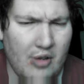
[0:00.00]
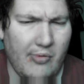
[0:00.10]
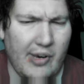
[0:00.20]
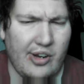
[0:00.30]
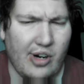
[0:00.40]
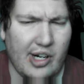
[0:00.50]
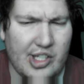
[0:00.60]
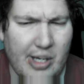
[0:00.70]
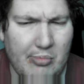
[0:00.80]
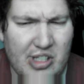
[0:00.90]
When Dark
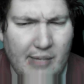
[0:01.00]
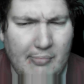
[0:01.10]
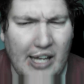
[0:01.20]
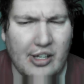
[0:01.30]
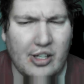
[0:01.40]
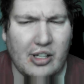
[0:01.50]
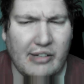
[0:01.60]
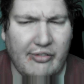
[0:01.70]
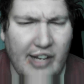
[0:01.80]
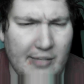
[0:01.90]
Gem was commanded to
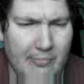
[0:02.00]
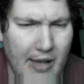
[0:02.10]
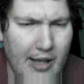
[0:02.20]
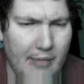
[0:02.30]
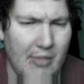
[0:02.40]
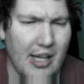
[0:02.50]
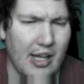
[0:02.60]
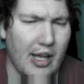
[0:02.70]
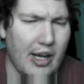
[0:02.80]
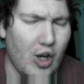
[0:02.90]
defeat Pym
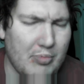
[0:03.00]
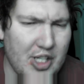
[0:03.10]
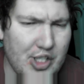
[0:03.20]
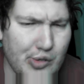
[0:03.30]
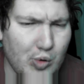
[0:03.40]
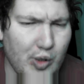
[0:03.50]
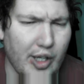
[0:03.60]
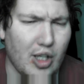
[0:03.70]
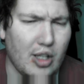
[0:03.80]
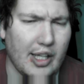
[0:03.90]
and help destroy
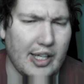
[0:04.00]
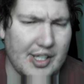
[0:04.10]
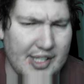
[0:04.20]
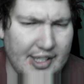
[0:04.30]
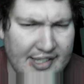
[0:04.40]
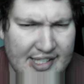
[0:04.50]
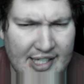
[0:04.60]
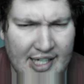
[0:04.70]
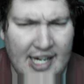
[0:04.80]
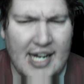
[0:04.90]
all innocents,